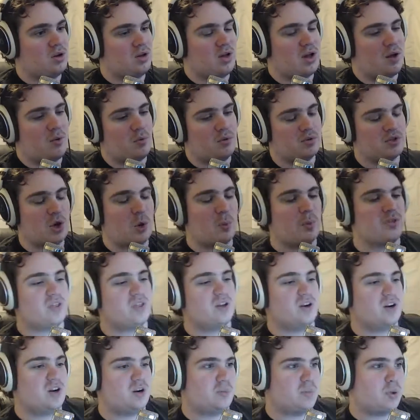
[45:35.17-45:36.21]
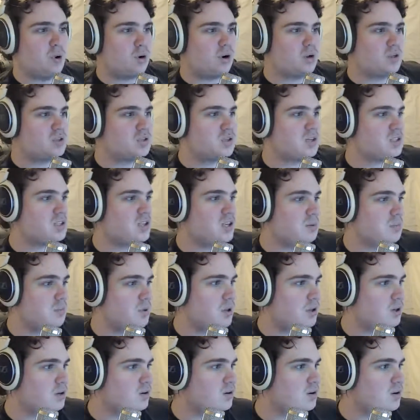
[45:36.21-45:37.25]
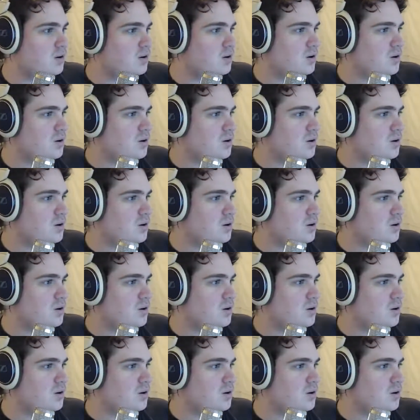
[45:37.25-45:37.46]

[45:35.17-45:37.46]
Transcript: I was hoping that it had broken 16 million.